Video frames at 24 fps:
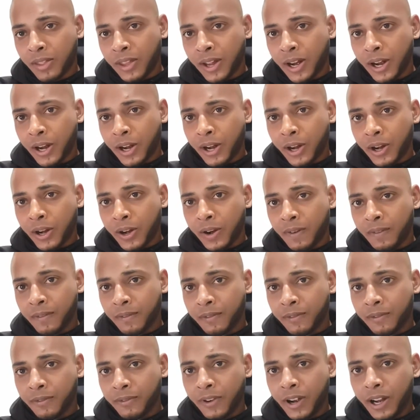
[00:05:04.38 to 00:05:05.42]
their
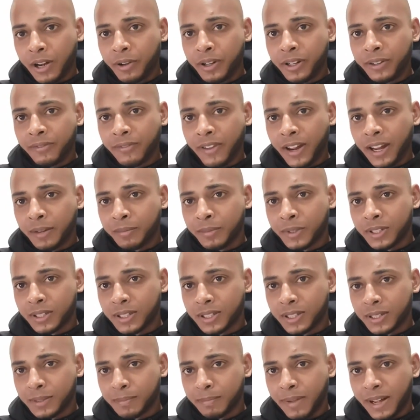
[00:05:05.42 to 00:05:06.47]
very
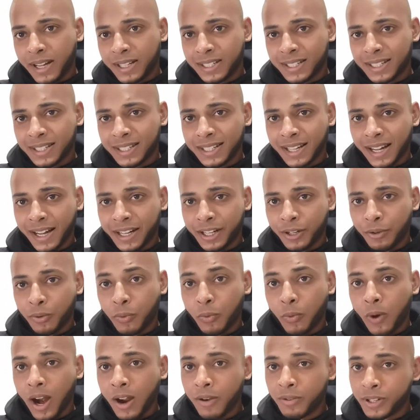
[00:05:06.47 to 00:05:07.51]
famous pesticide
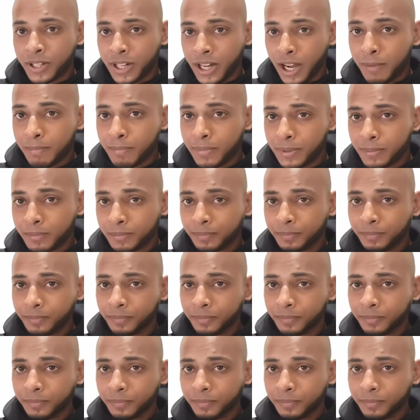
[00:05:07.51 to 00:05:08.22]
Roundup,